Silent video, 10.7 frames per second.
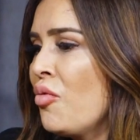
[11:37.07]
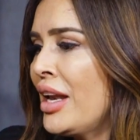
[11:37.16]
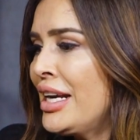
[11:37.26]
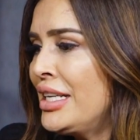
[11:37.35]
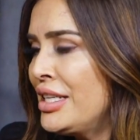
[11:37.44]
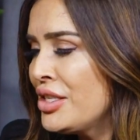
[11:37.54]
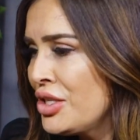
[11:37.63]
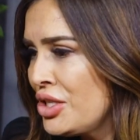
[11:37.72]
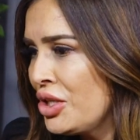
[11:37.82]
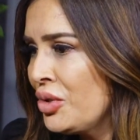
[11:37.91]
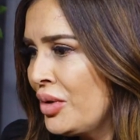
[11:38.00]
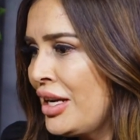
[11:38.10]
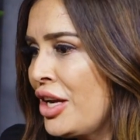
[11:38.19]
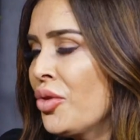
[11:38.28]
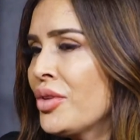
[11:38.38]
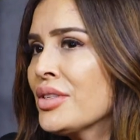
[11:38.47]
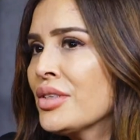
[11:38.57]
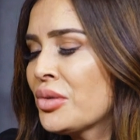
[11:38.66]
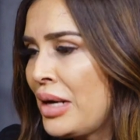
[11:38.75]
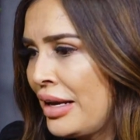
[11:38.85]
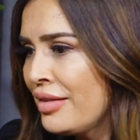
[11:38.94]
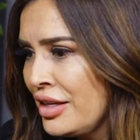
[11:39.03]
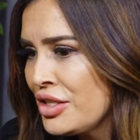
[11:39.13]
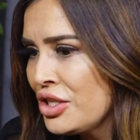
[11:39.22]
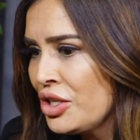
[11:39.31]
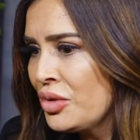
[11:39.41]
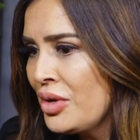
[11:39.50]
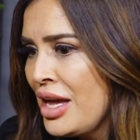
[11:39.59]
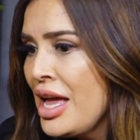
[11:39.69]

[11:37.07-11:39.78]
what I need to do, and I know this is the right thing to do,